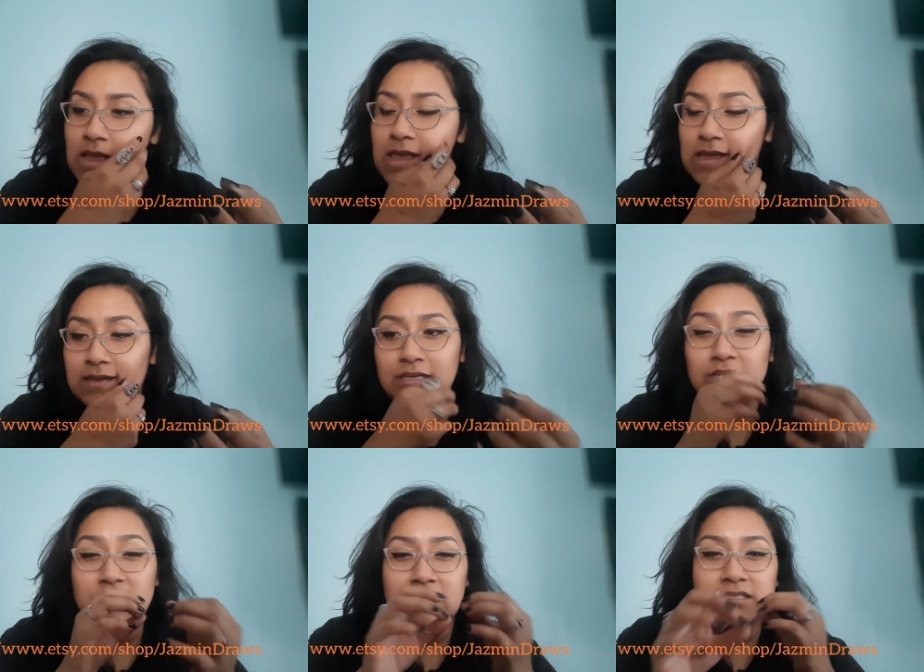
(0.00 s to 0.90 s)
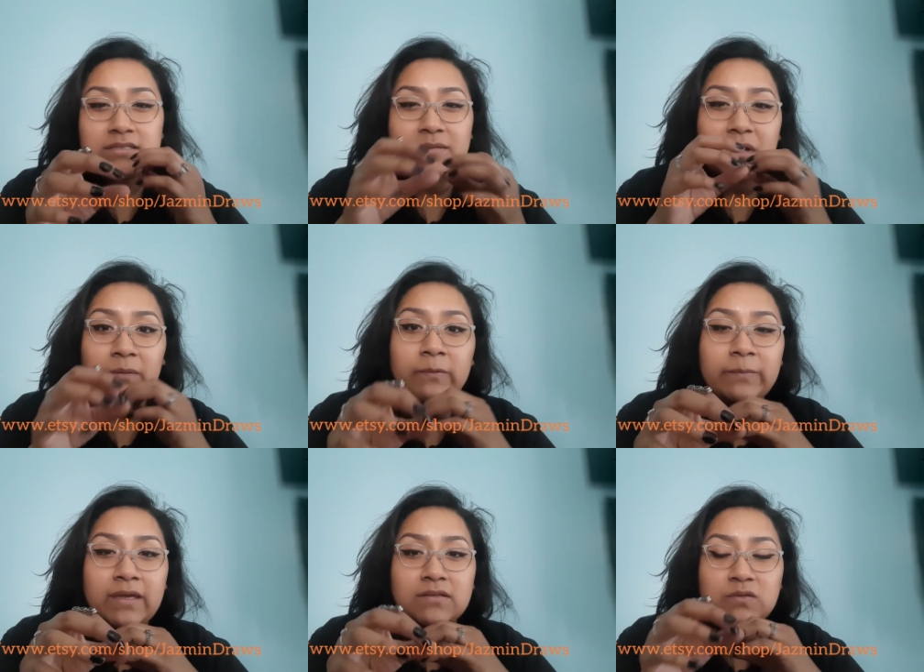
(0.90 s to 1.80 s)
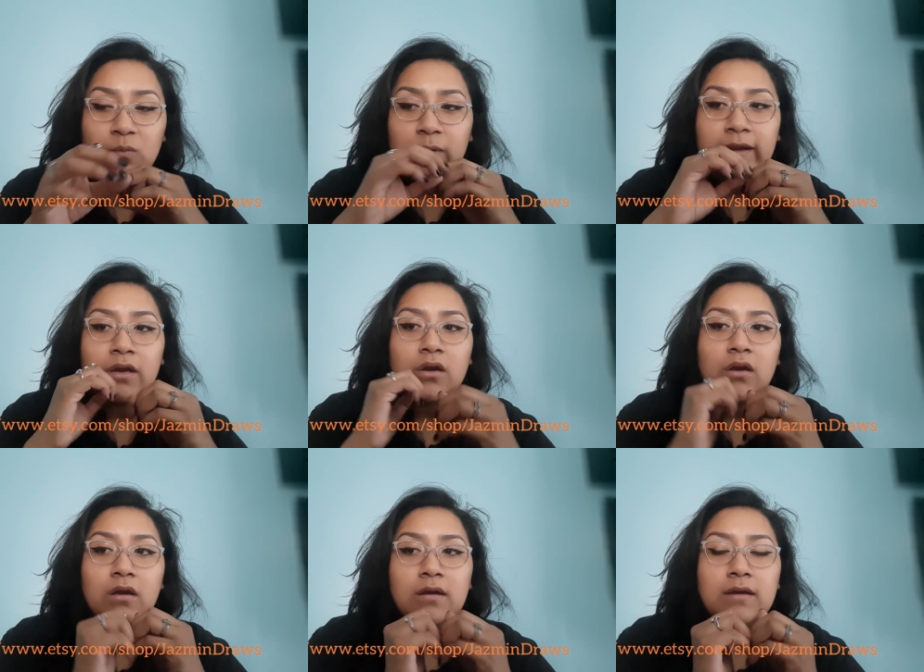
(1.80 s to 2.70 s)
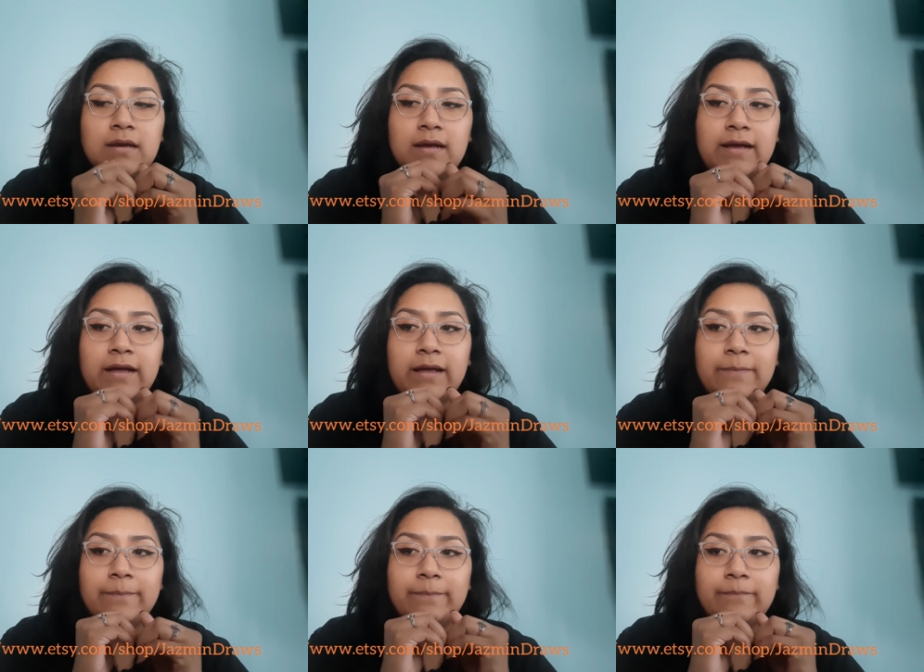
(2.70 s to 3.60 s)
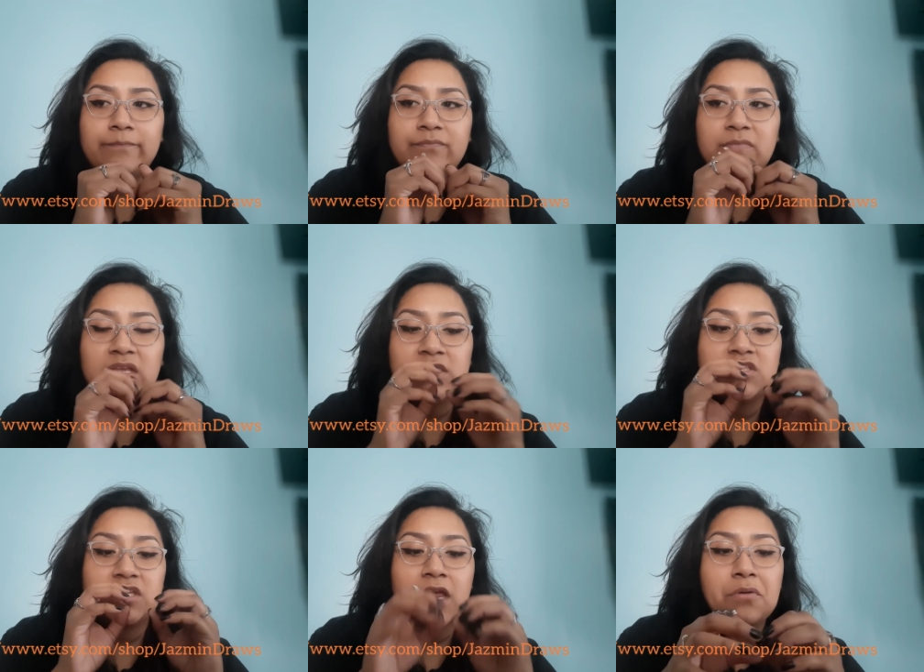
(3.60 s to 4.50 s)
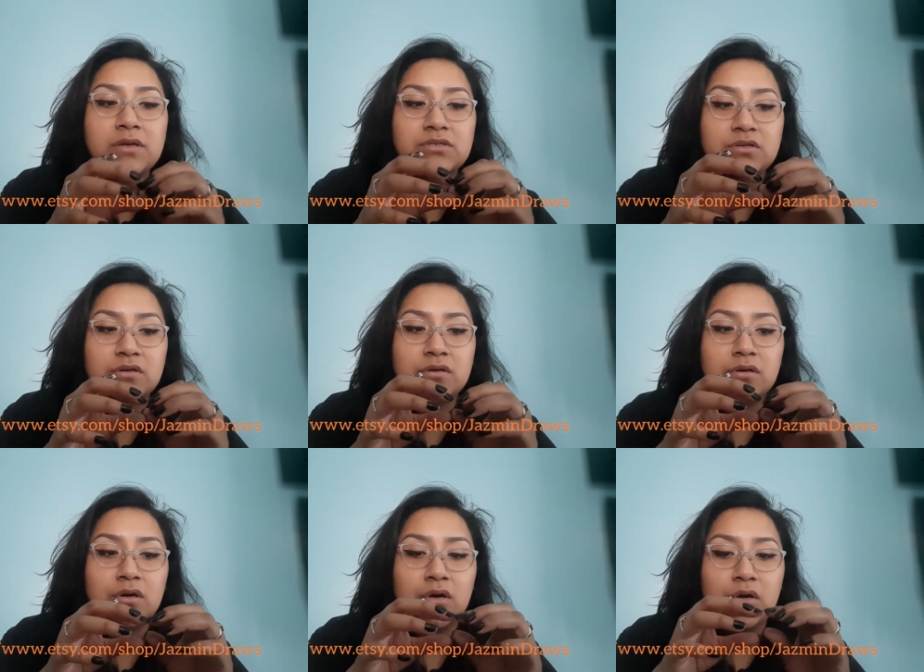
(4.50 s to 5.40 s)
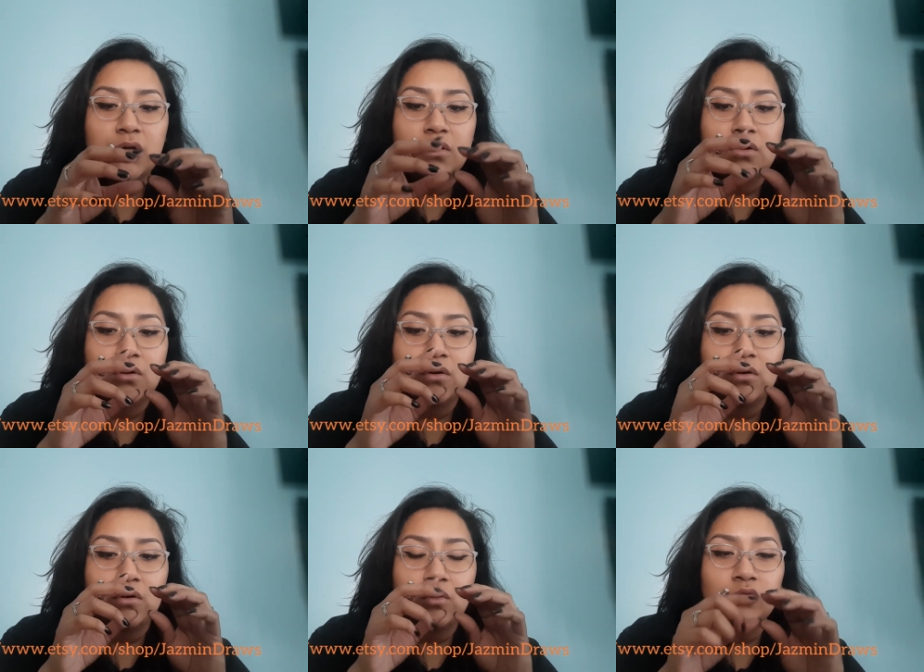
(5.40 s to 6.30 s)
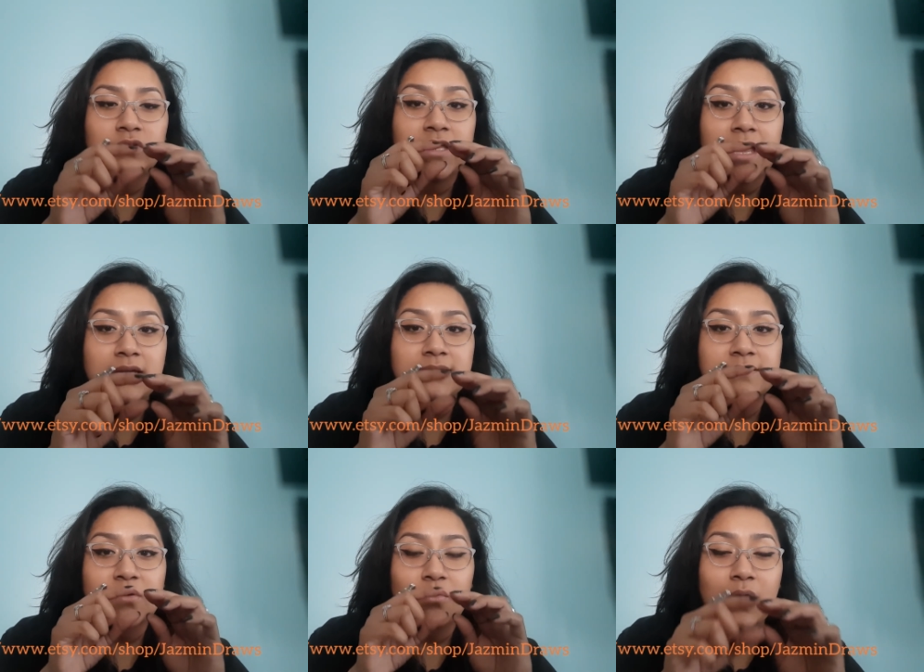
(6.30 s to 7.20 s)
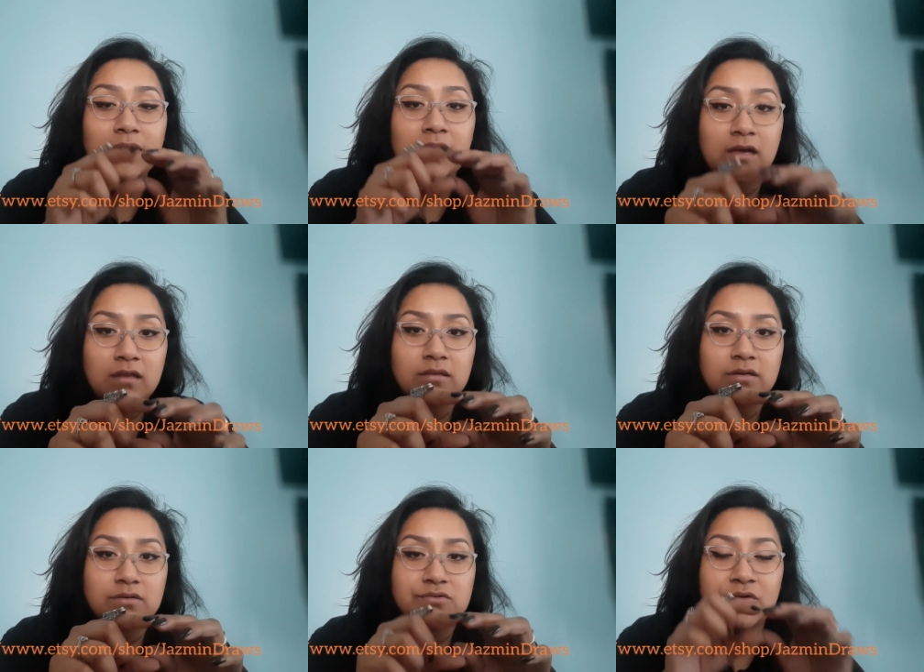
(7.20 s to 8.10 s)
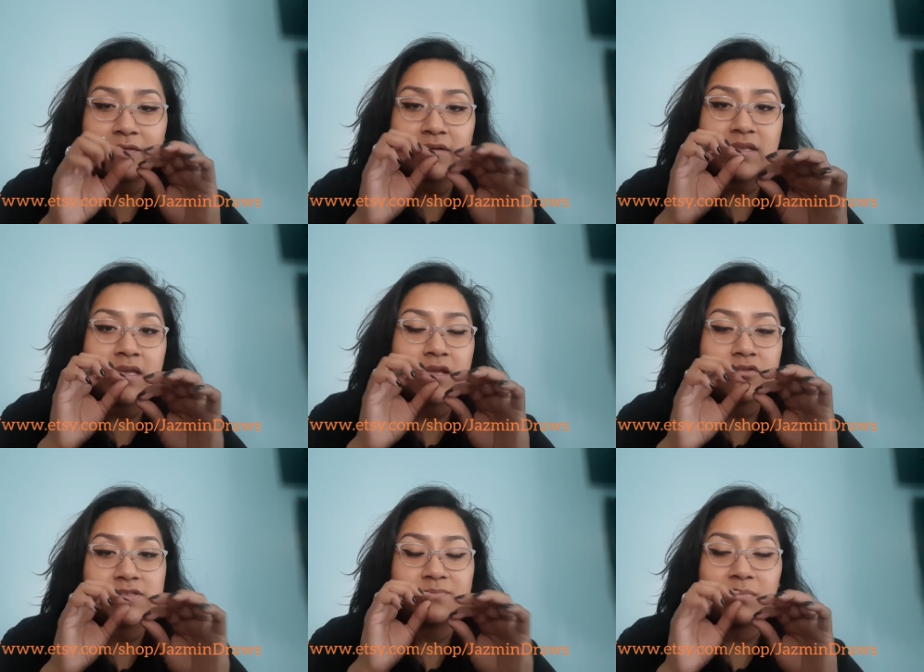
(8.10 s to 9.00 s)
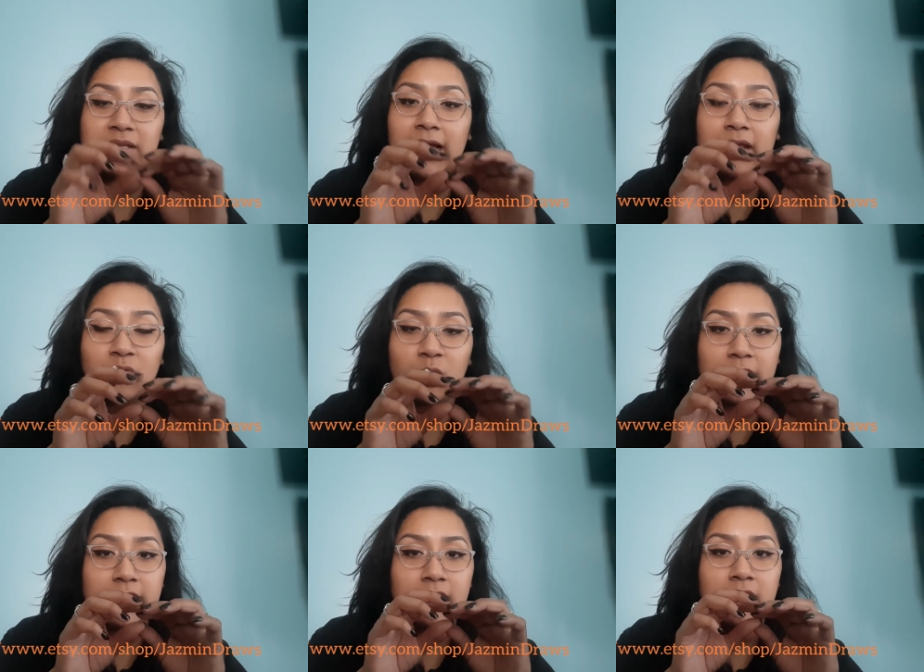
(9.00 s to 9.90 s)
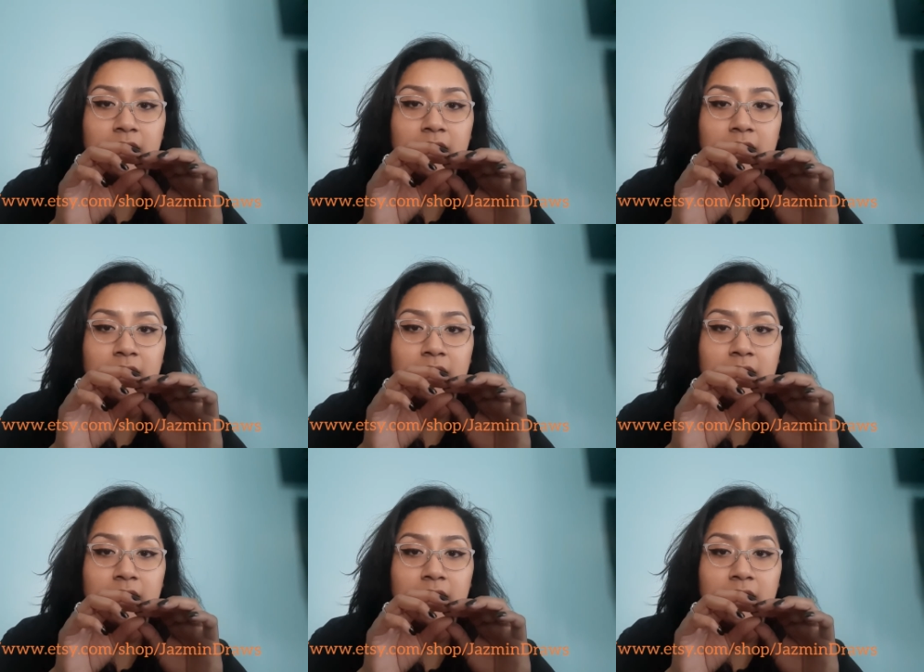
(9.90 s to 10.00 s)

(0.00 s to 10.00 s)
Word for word: and changing them up a bit to where um, each character only has one color. So everything else is black and white